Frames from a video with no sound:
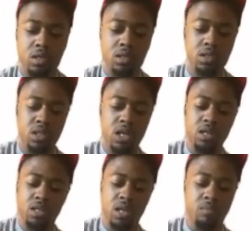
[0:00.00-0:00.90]

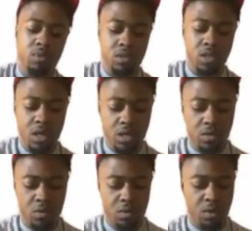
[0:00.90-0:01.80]
stay
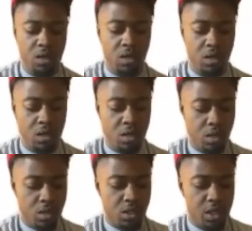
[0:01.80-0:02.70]
methodical in my
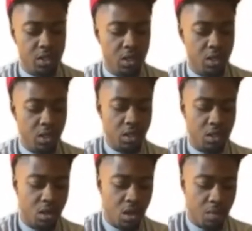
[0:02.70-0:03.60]
technique and
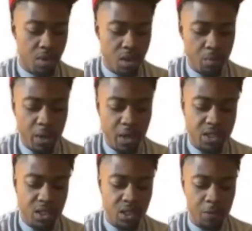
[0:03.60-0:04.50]
being
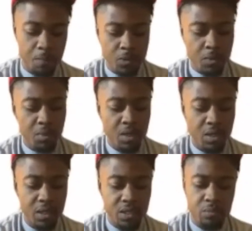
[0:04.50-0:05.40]
patient, being
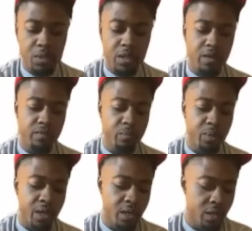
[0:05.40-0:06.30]
disciplined every
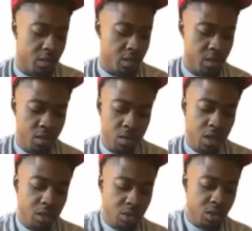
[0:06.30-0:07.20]
play,
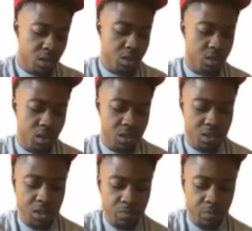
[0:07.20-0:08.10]
not trying to get caught
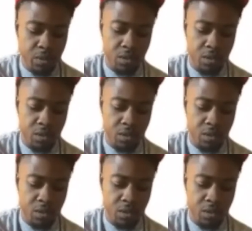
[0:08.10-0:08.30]
sleeping.